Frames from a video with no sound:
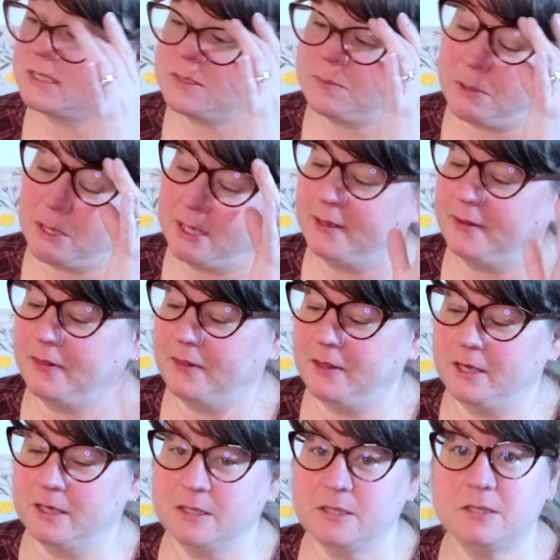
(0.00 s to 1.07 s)
spinning
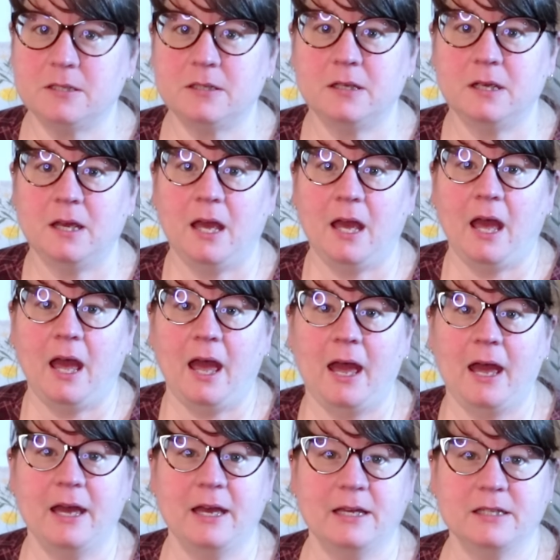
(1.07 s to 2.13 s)
this
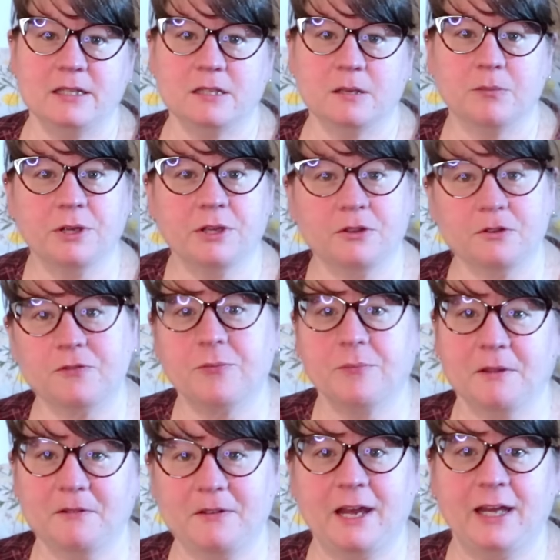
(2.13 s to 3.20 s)
as a breather
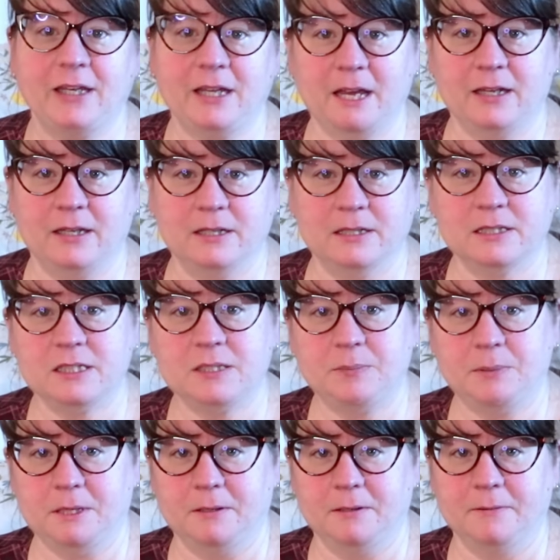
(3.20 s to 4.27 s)
from the Fat Cat Knits
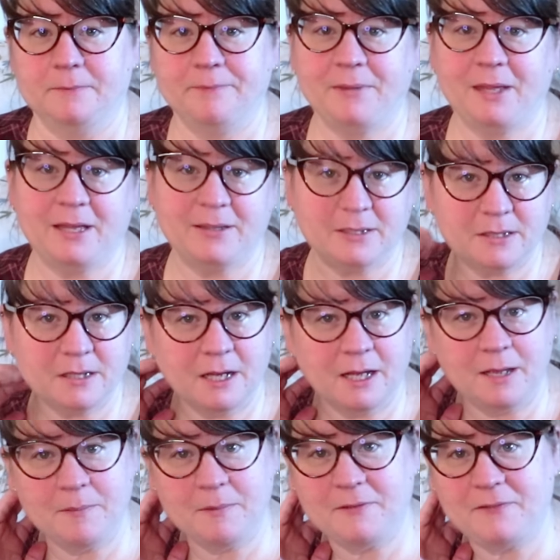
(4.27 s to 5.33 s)
spin. At the
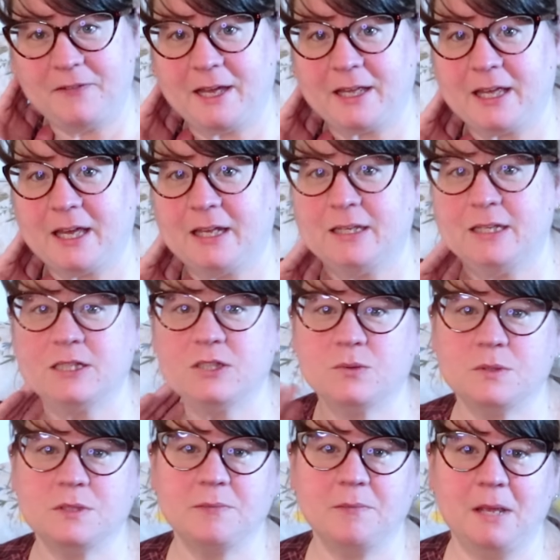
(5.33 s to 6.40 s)
time, Fat Cat Knits
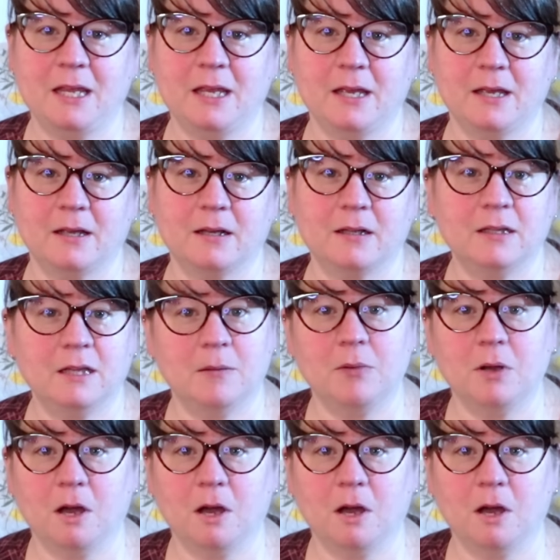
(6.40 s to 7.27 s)
was making club